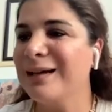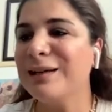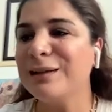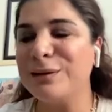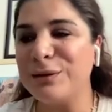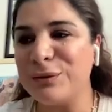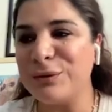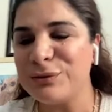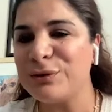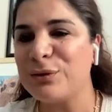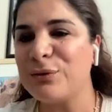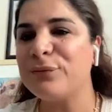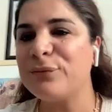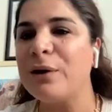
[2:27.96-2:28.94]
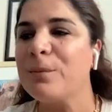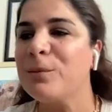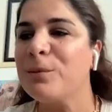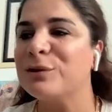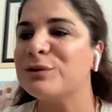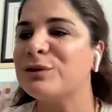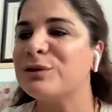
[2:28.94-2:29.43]
The use of
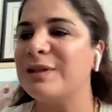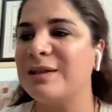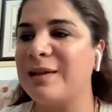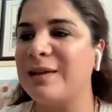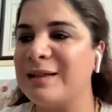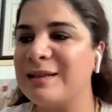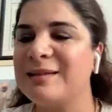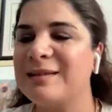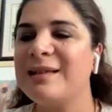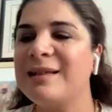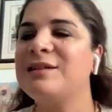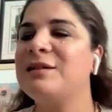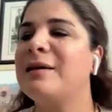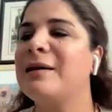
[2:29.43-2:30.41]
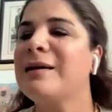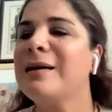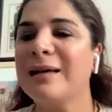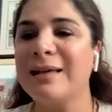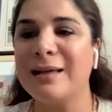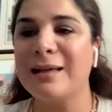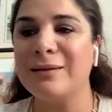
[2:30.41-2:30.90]
robots in anesthesia
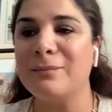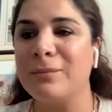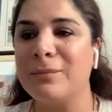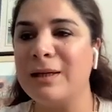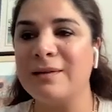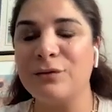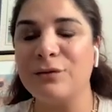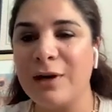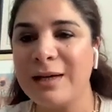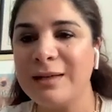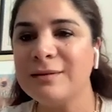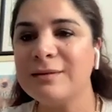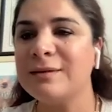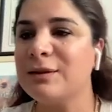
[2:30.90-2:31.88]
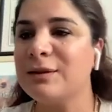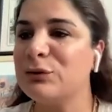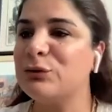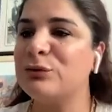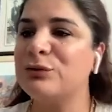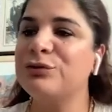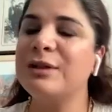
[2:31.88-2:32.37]
can be divided
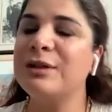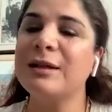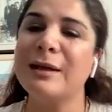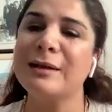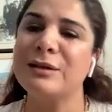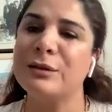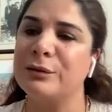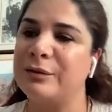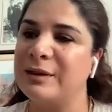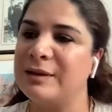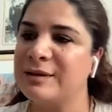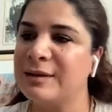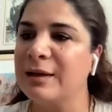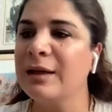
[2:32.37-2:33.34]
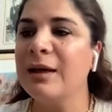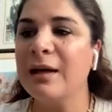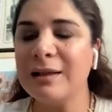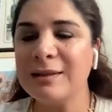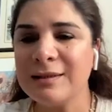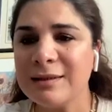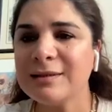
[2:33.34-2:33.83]
into three categories.
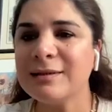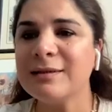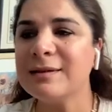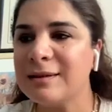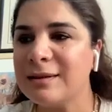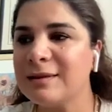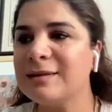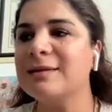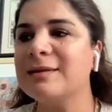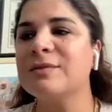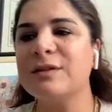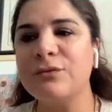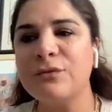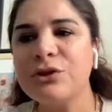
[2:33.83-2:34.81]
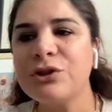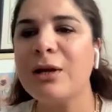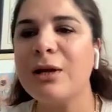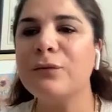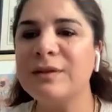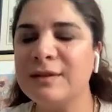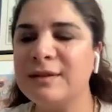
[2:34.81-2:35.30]
Assistance systems, which I
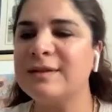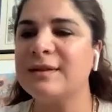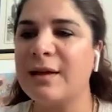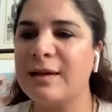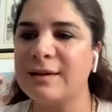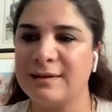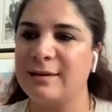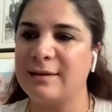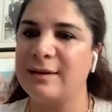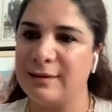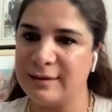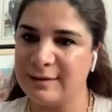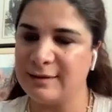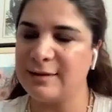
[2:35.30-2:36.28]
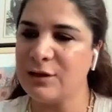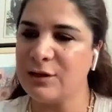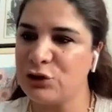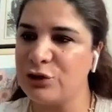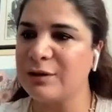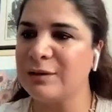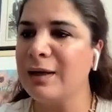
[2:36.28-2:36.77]
will discuss in this
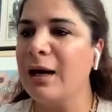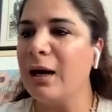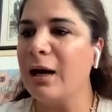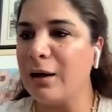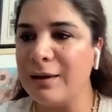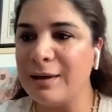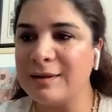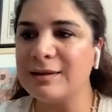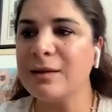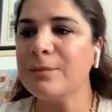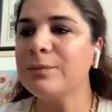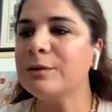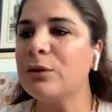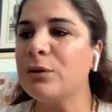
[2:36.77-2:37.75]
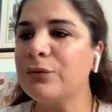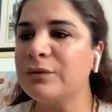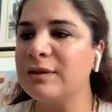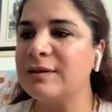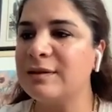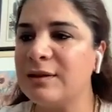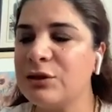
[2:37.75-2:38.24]
session, are examples of
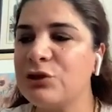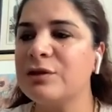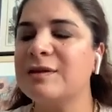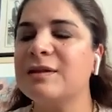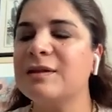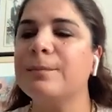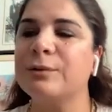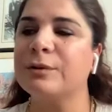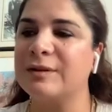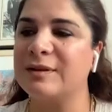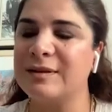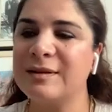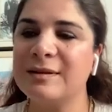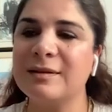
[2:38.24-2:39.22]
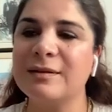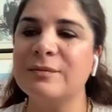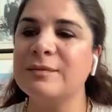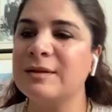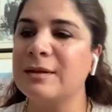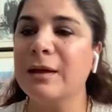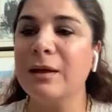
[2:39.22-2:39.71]
decision support
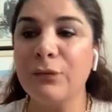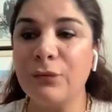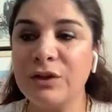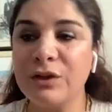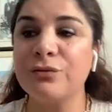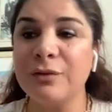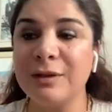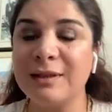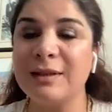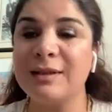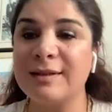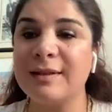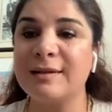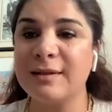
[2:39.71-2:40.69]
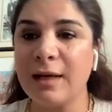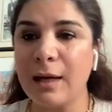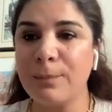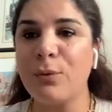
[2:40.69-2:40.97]
systems, which really is a type of